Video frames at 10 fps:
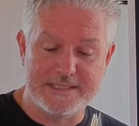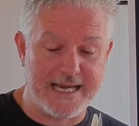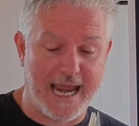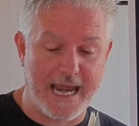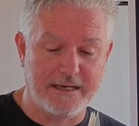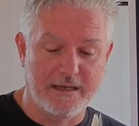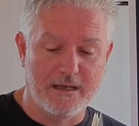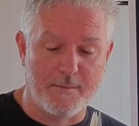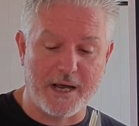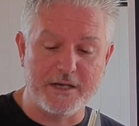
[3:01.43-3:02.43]
Dad
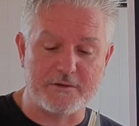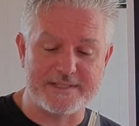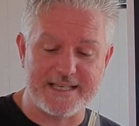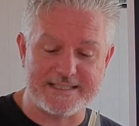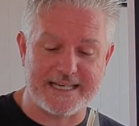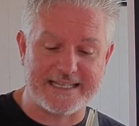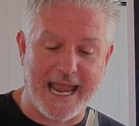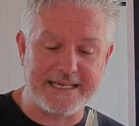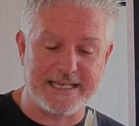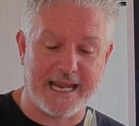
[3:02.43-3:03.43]
and my little sister
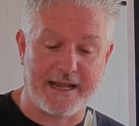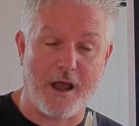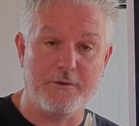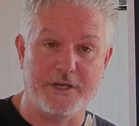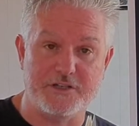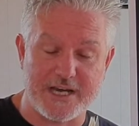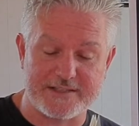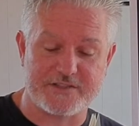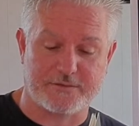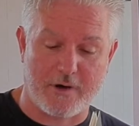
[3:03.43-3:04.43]
Katie had only
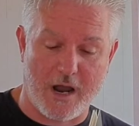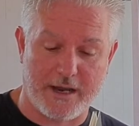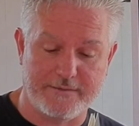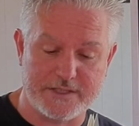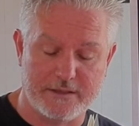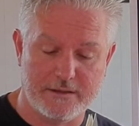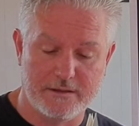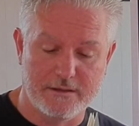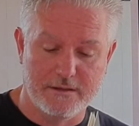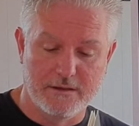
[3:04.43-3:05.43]
just arrived.
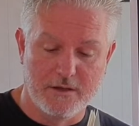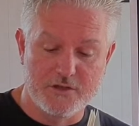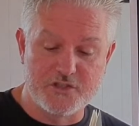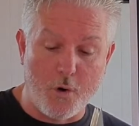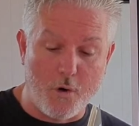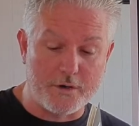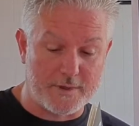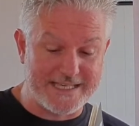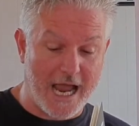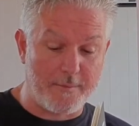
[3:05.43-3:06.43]
Sean
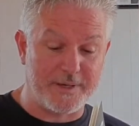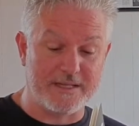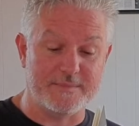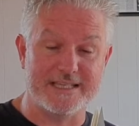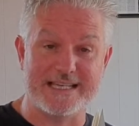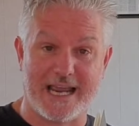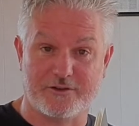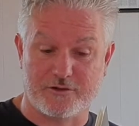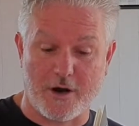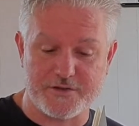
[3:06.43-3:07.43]
was helping them to take
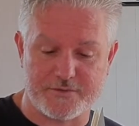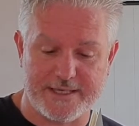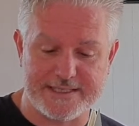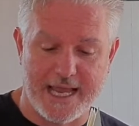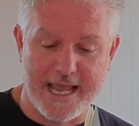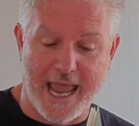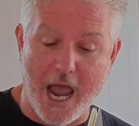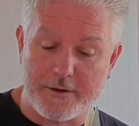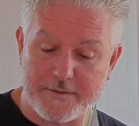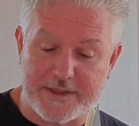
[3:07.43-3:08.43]
groceries
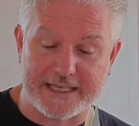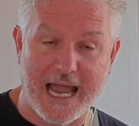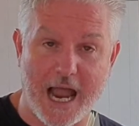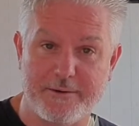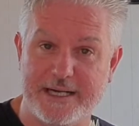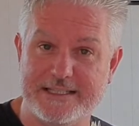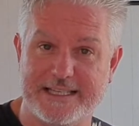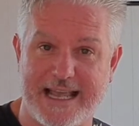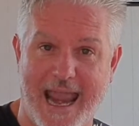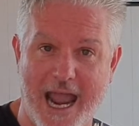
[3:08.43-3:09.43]
out of the car and into
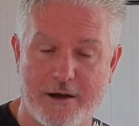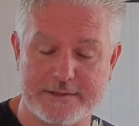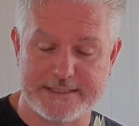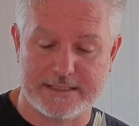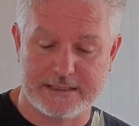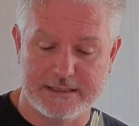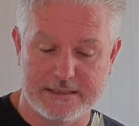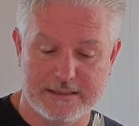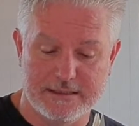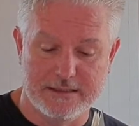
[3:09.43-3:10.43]
the house.
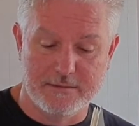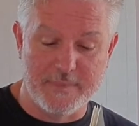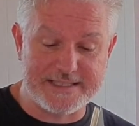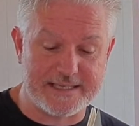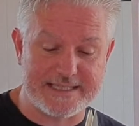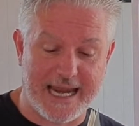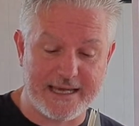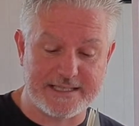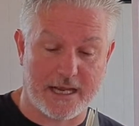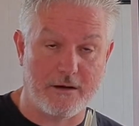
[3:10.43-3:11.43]
Mrs
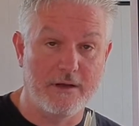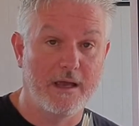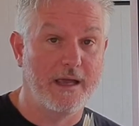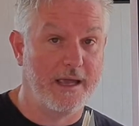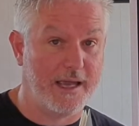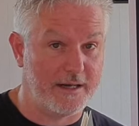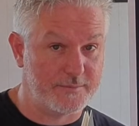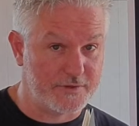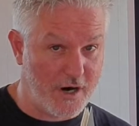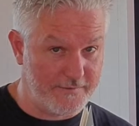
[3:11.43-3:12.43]
Tantal had a
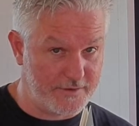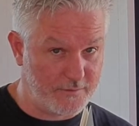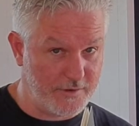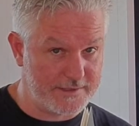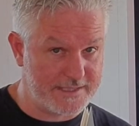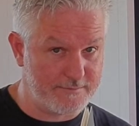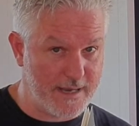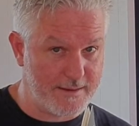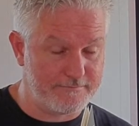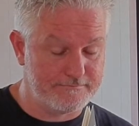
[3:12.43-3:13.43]
private word to
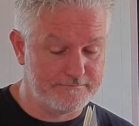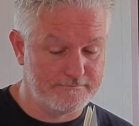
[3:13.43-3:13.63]
Mum.